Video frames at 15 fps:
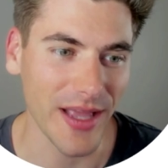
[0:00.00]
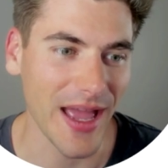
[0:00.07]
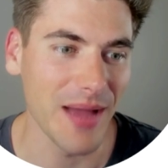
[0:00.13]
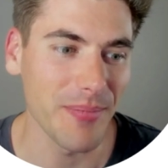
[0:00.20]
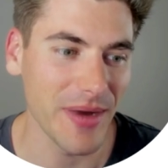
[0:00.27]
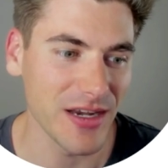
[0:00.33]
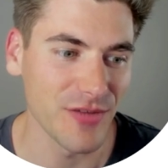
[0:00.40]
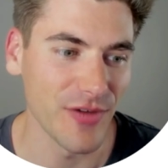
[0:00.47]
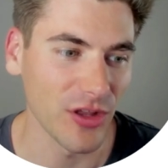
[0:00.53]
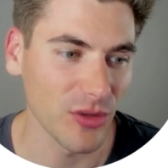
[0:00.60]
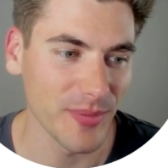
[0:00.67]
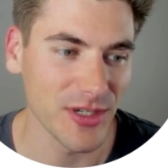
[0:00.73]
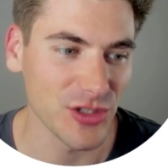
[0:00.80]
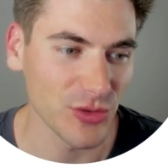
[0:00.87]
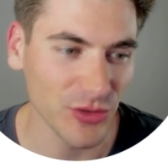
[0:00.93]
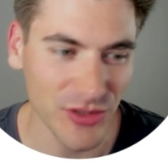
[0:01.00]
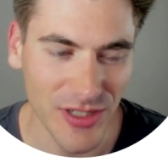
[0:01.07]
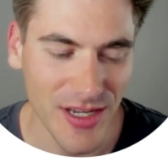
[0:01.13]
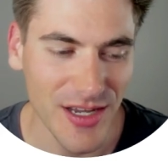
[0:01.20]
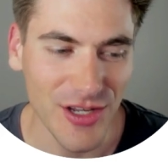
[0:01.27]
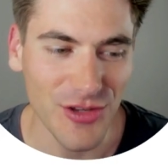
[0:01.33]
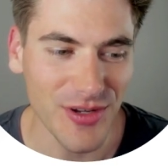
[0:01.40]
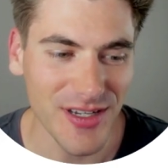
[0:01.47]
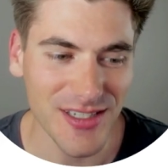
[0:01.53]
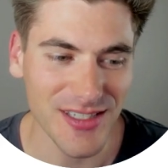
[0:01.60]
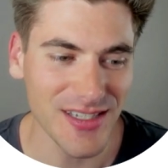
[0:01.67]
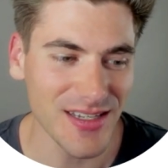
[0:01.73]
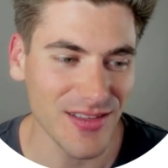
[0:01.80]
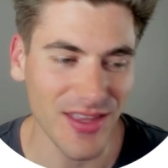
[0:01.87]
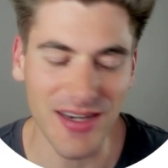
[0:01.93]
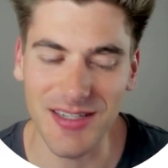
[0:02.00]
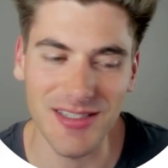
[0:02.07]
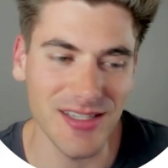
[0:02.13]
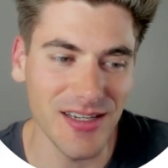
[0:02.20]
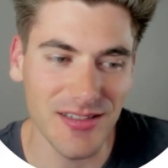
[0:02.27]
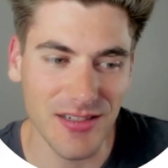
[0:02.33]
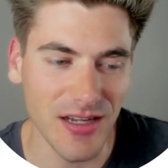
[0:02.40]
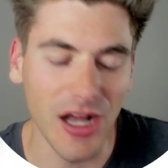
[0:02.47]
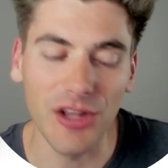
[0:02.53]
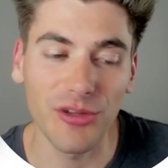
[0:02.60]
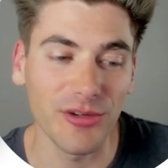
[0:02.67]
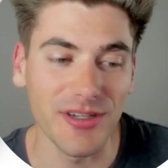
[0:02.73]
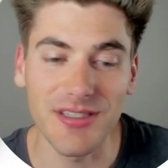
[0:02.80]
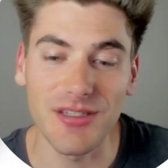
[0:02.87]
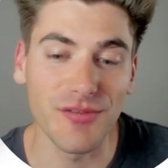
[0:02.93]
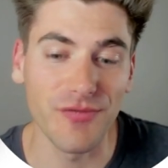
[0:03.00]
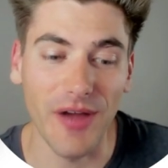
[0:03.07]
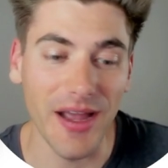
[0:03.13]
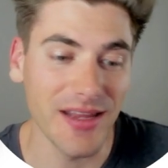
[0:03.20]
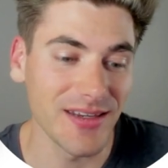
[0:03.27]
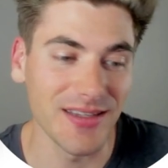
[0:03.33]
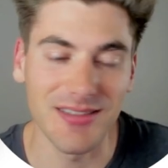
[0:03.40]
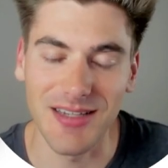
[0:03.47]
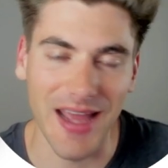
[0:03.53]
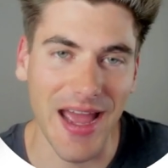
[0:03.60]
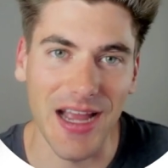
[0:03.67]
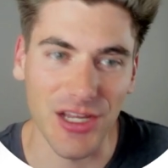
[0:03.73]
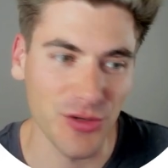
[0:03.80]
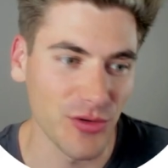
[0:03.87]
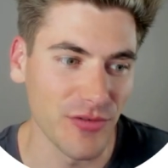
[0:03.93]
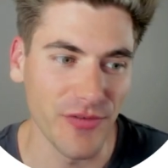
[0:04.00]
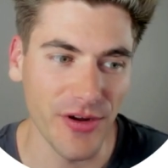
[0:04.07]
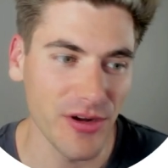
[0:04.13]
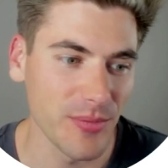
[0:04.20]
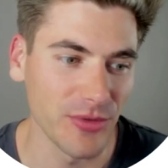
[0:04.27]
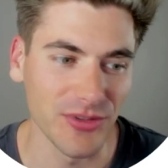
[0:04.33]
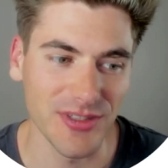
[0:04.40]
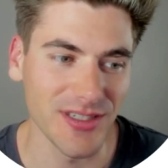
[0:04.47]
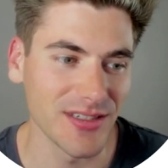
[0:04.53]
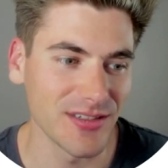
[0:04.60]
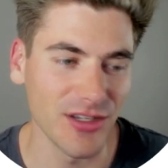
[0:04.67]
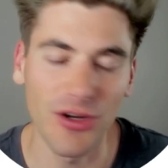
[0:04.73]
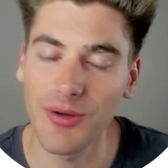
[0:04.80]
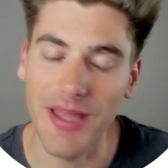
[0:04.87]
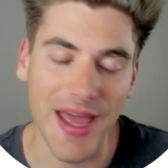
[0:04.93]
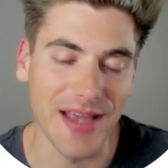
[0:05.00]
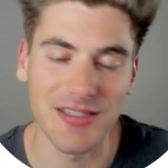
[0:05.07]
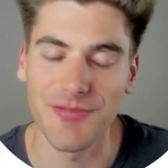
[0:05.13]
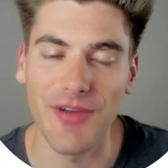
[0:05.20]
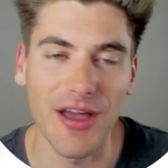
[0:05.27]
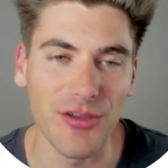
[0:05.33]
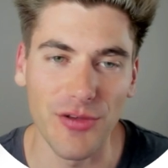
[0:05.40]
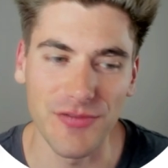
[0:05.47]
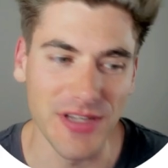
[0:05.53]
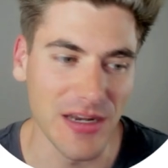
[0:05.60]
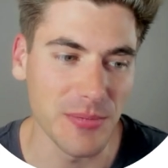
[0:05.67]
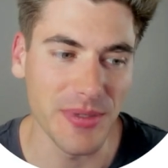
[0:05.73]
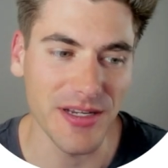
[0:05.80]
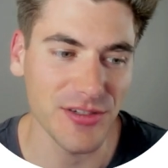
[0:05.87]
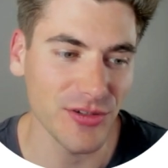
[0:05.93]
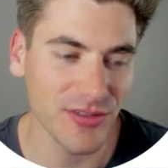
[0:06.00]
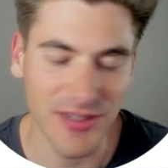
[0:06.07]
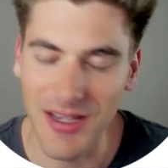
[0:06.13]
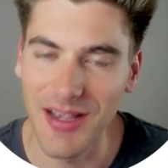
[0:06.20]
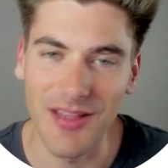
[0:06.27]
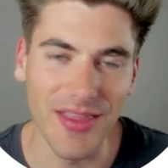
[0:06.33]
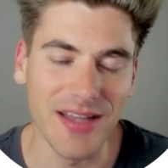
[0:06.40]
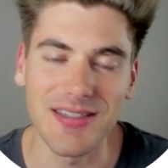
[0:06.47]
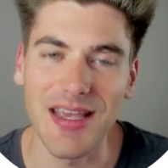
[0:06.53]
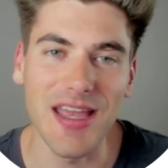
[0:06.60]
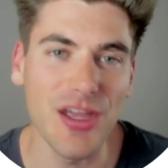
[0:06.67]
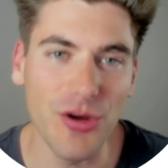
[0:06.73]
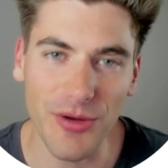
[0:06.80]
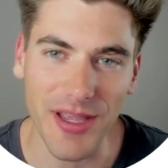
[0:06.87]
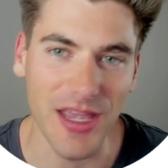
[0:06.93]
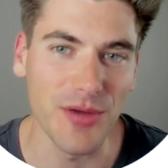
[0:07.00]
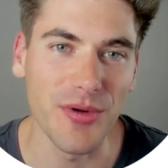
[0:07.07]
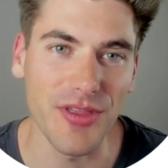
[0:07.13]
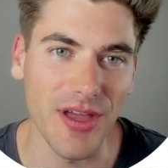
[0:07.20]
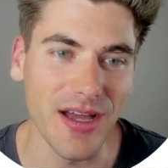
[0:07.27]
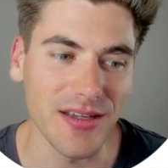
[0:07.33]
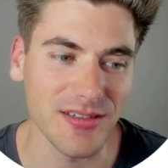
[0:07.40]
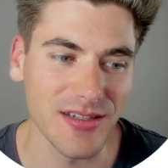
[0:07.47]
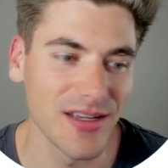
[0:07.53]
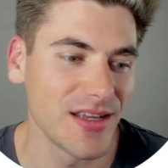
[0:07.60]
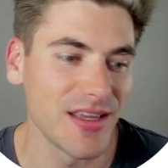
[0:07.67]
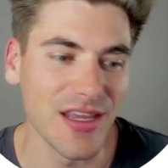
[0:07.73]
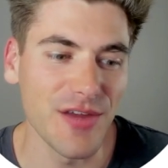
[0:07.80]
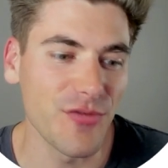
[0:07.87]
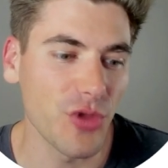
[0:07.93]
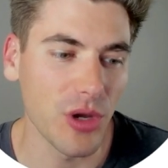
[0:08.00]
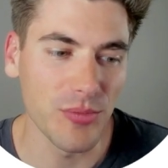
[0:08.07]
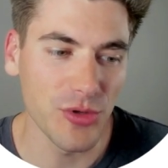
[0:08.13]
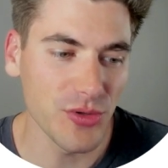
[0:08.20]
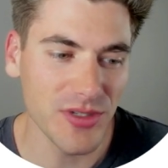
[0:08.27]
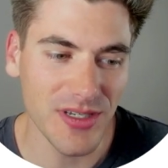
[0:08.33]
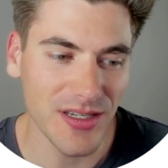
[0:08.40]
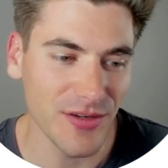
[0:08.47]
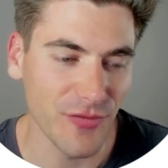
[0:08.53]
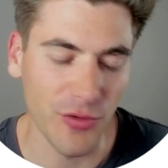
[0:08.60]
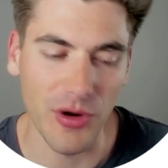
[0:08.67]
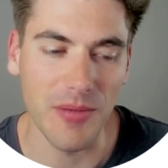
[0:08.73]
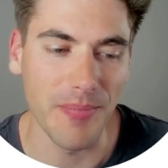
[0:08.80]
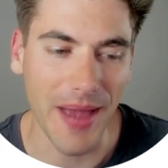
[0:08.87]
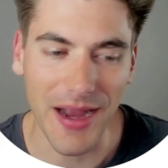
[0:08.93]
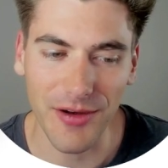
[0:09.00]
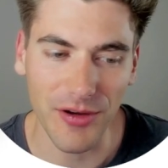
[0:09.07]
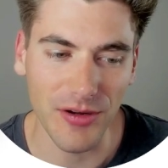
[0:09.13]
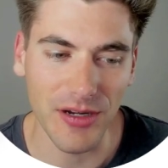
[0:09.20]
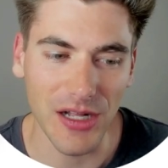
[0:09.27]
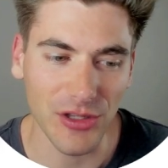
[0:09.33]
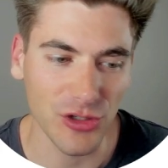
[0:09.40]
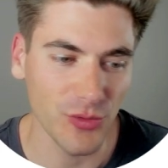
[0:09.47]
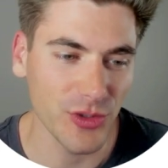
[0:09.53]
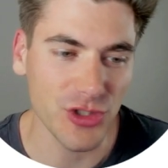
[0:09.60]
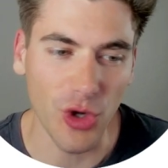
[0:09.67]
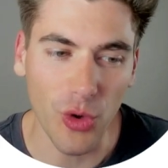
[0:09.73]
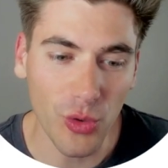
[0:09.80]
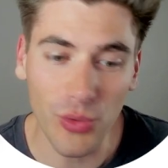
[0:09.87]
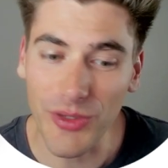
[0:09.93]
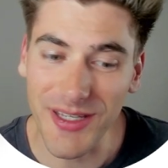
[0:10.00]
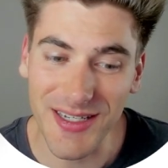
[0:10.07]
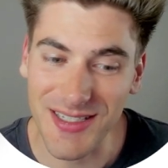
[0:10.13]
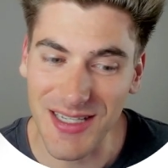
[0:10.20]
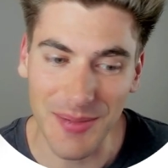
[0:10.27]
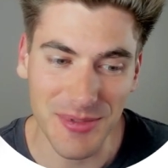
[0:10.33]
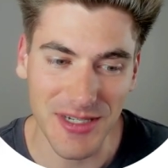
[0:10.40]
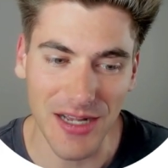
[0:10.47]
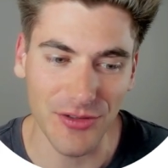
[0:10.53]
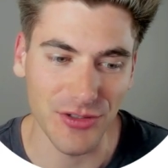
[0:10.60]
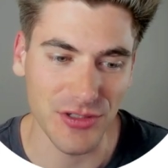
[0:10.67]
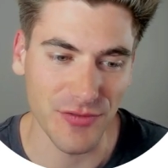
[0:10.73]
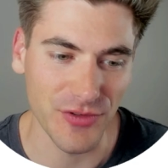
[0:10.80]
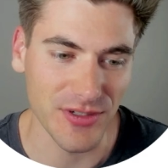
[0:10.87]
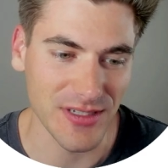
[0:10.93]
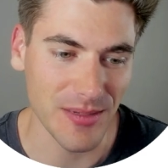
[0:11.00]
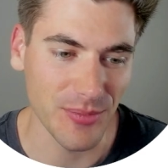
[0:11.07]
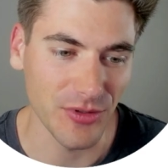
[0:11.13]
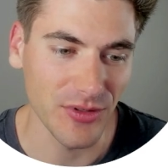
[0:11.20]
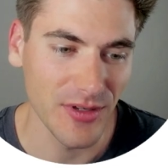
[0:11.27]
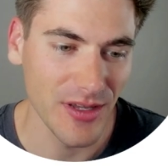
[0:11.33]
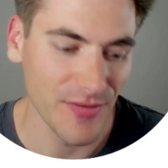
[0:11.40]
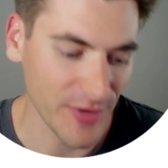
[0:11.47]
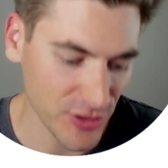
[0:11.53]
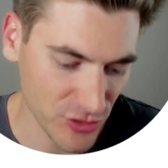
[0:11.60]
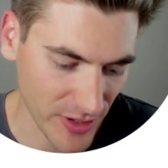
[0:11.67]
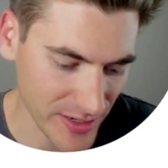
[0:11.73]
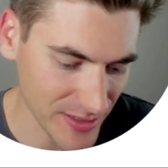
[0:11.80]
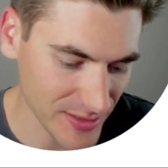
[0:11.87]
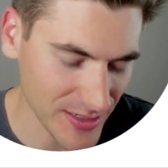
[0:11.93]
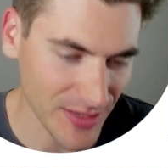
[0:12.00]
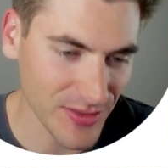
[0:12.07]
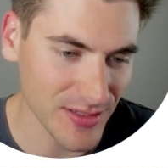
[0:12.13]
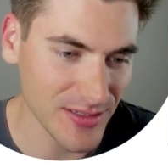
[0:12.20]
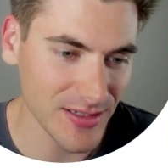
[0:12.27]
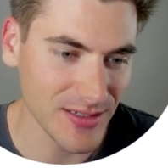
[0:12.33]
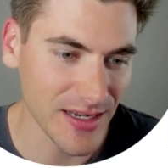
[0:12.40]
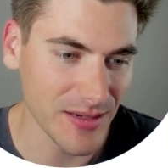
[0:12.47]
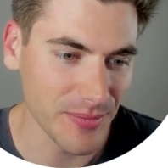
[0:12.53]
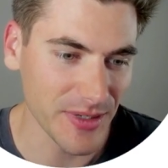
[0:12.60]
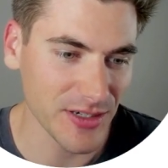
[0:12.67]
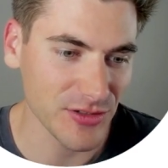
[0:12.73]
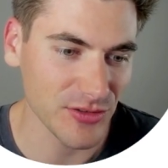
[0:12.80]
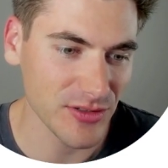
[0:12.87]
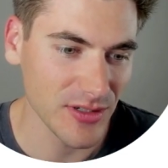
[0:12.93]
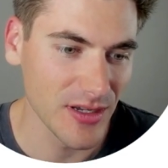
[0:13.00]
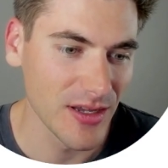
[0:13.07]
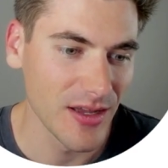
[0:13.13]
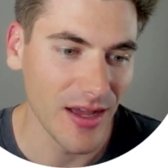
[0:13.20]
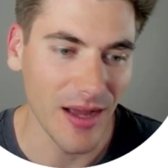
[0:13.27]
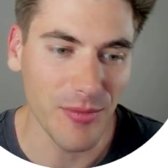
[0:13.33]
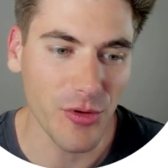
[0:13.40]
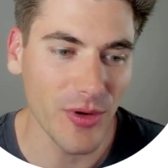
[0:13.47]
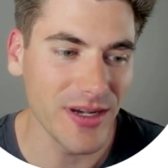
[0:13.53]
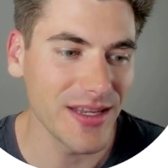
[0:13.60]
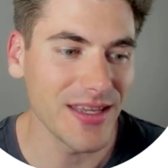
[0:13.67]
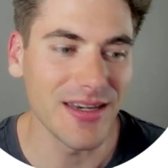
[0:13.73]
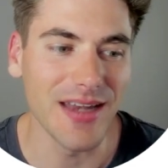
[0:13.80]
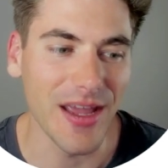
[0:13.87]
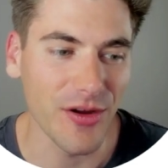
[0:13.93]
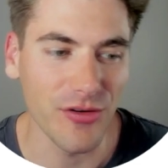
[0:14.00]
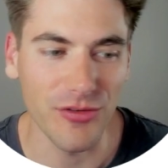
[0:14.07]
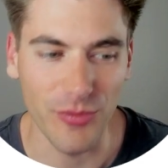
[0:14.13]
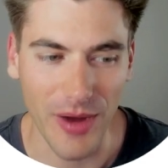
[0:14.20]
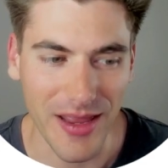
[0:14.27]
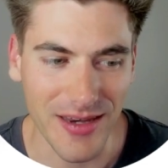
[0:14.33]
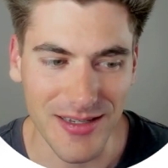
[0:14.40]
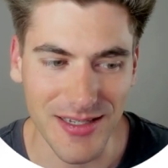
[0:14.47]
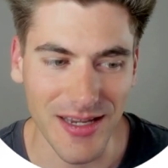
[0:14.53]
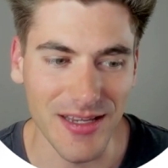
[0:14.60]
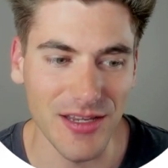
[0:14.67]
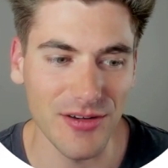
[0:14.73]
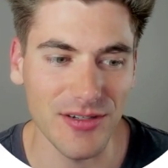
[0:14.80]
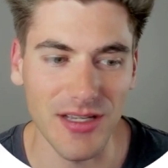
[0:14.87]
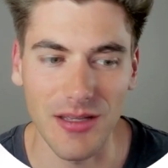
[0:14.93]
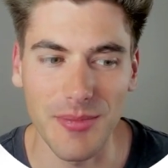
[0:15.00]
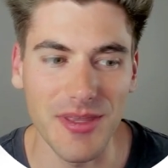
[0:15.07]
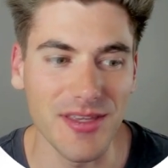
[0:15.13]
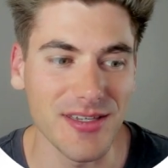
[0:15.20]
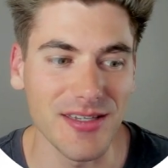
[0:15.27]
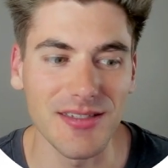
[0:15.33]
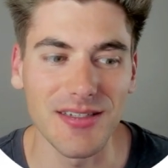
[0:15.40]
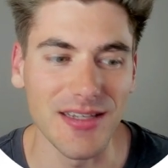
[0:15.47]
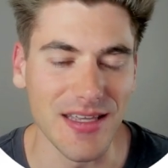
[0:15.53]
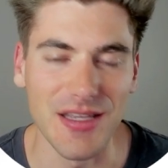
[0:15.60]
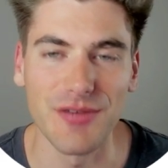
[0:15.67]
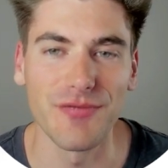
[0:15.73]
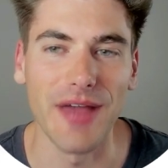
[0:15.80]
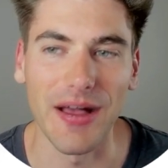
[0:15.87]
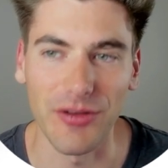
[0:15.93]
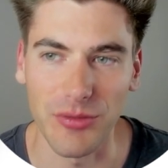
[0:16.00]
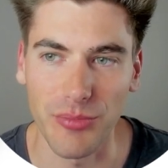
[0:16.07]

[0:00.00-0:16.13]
at my development tools, you can see that it says color is defined as an accurate variable. It says, you know, it has a value of 10 pixels. That's a-okay with us, even though I'm using it for a background color, which only accepts colors. For example, if I tried to set this to 10 pixels, I'm going to get an error right inside of here telling me this is an invalid